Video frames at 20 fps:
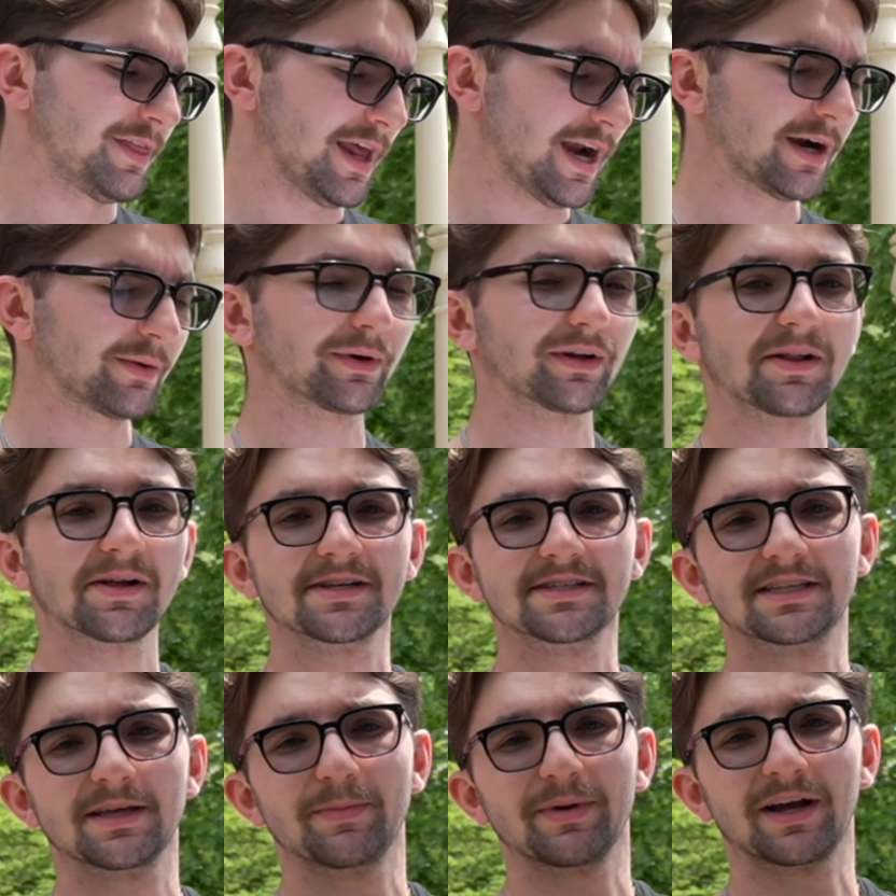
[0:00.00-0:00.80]
Then I
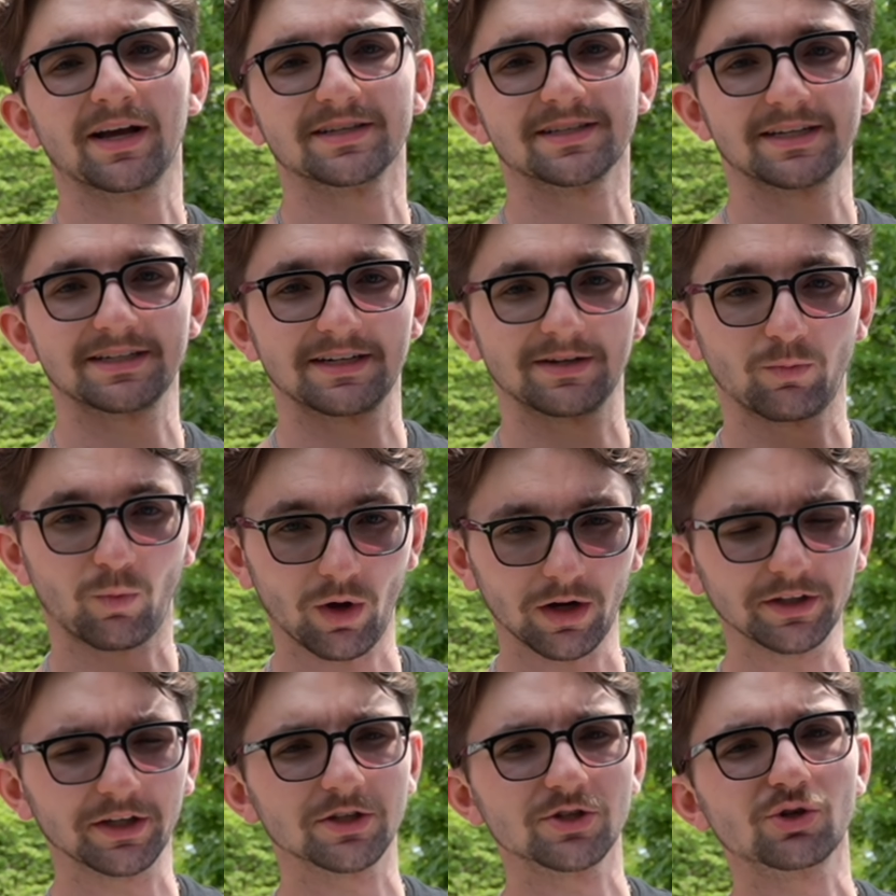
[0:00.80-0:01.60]
realized that because I did
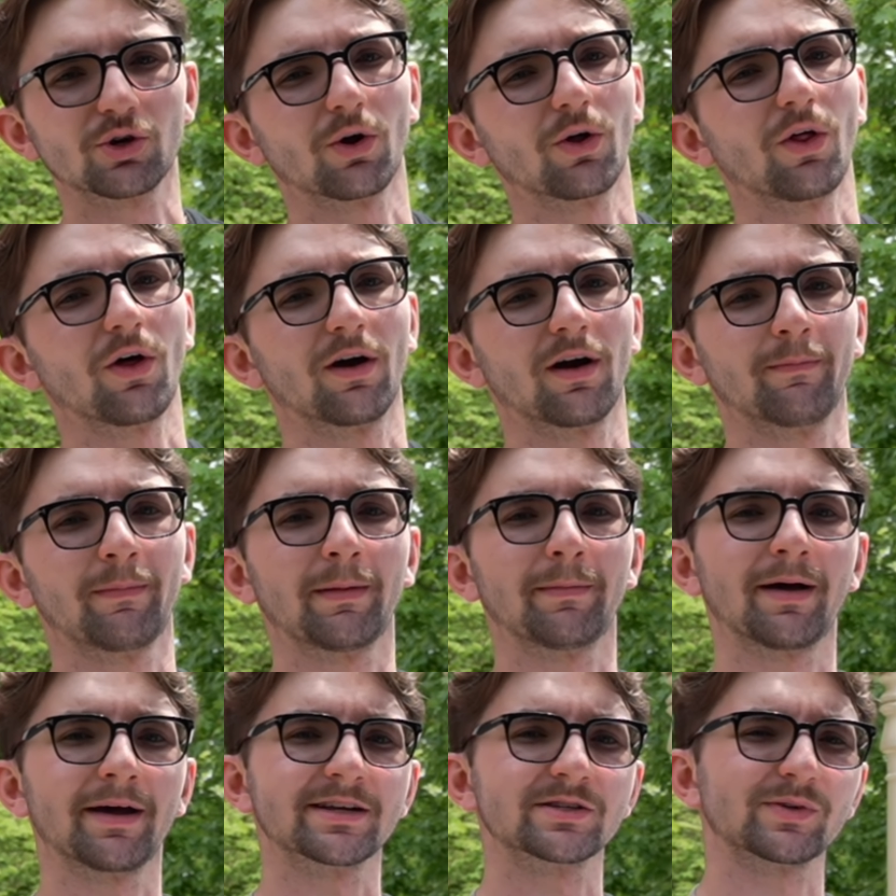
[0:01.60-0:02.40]
one control arm,
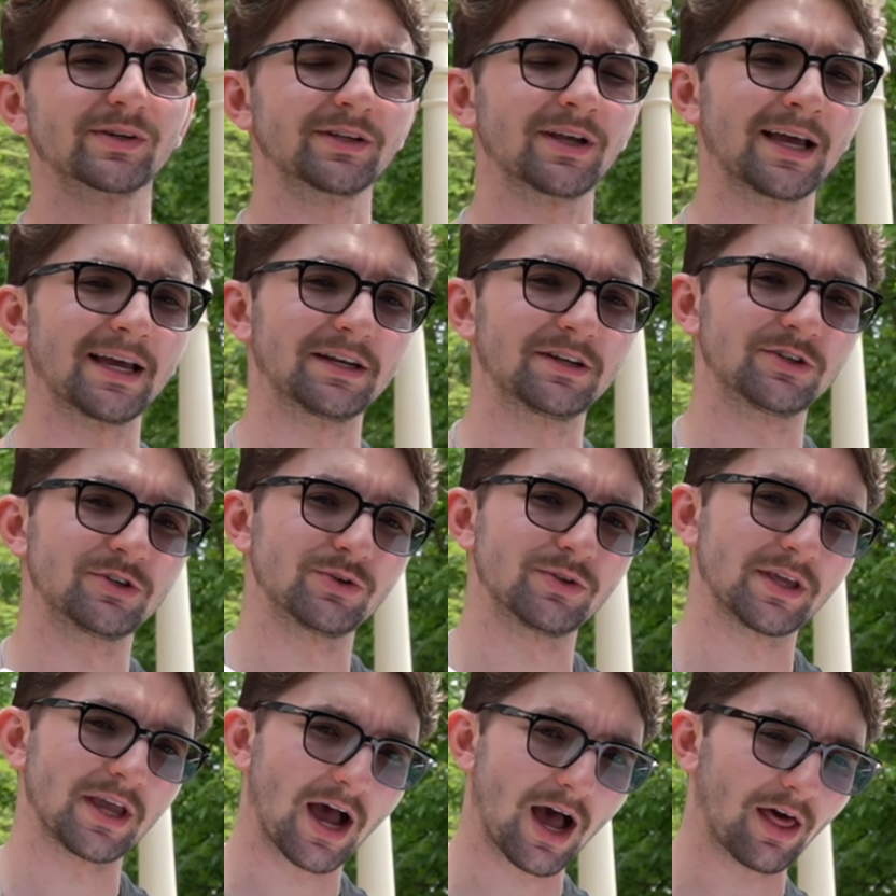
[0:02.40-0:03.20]
I might as well go ahead and
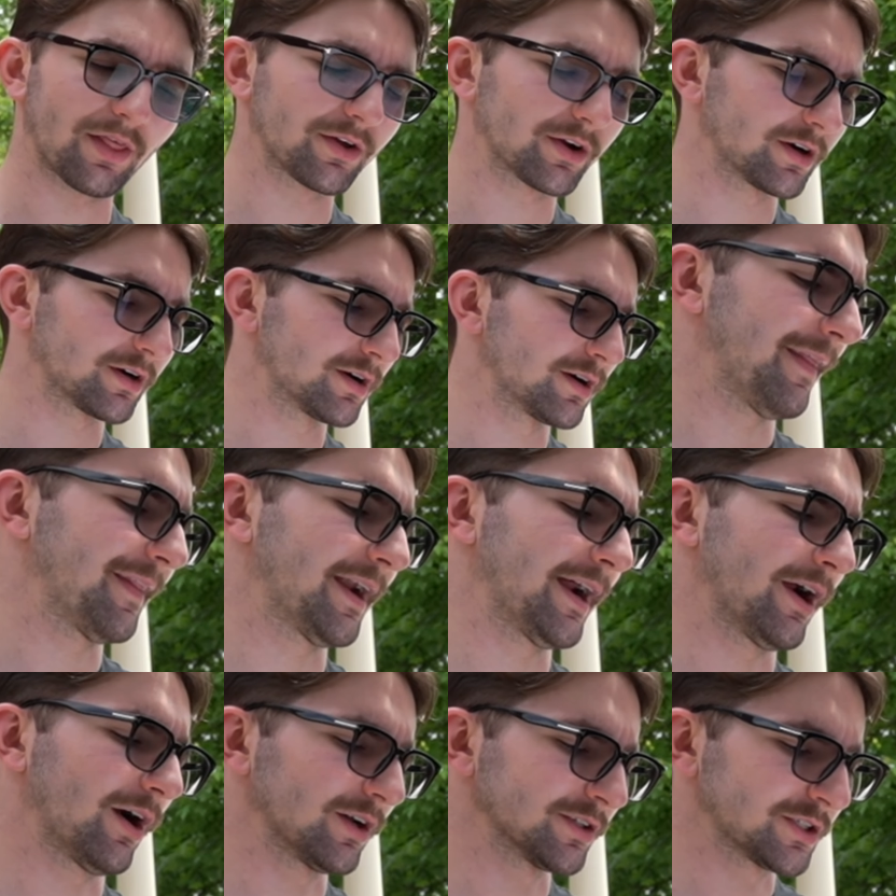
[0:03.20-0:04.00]
do the other. And
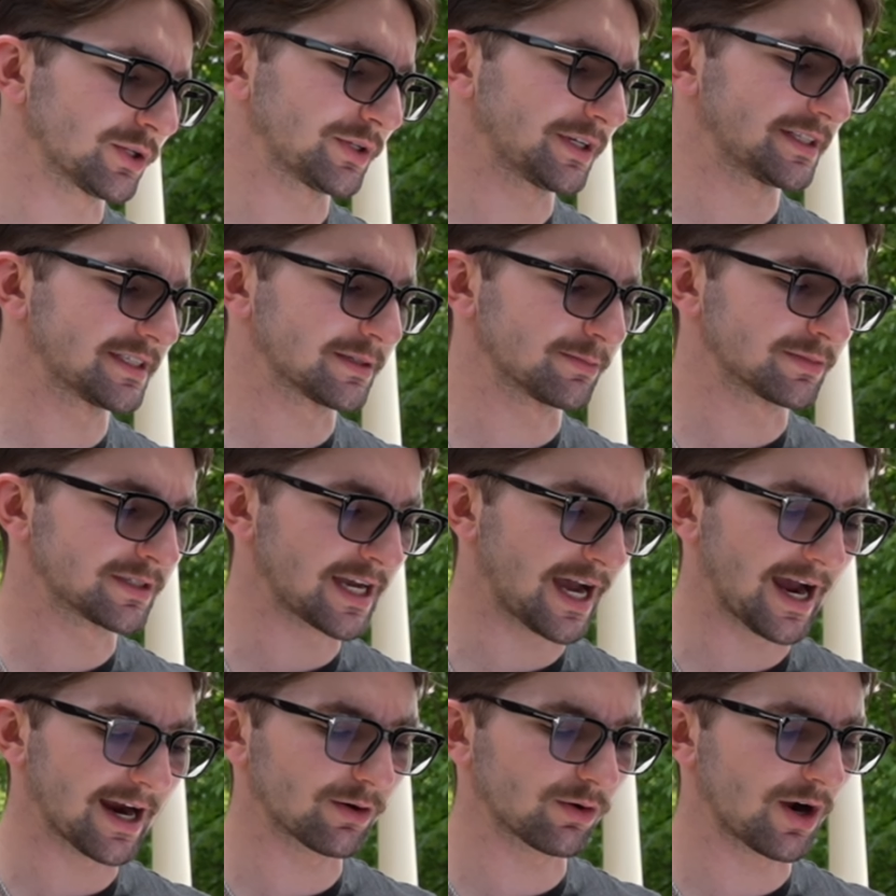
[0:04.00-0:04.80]
then I also did some
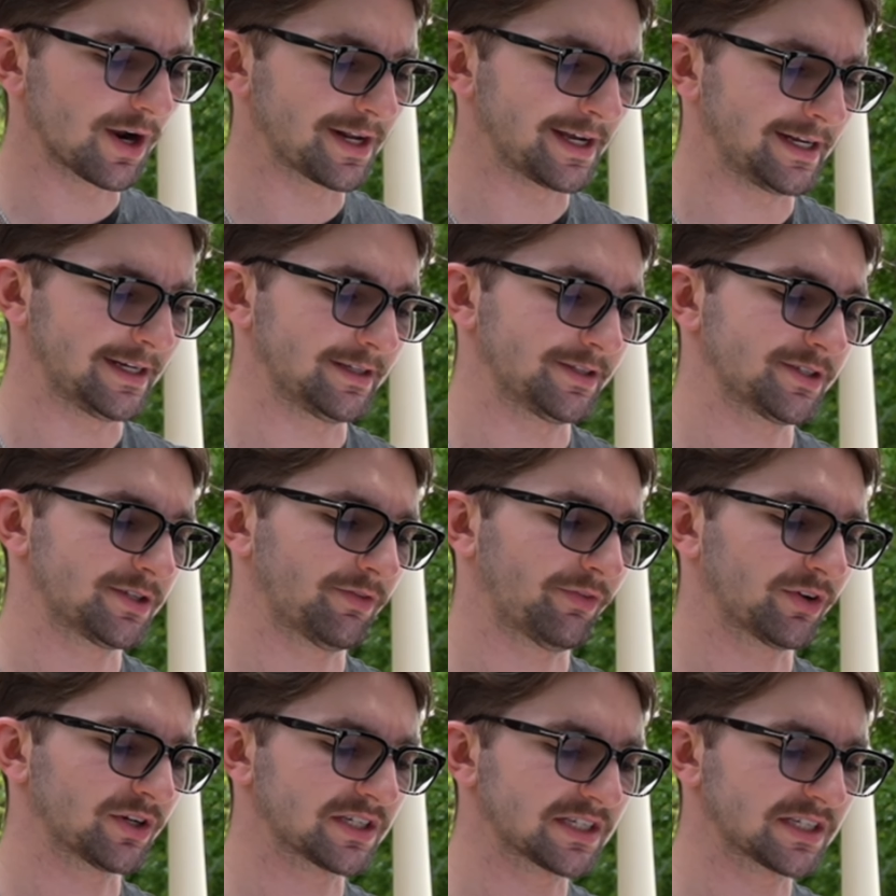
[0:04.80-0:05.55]
tie rod ends for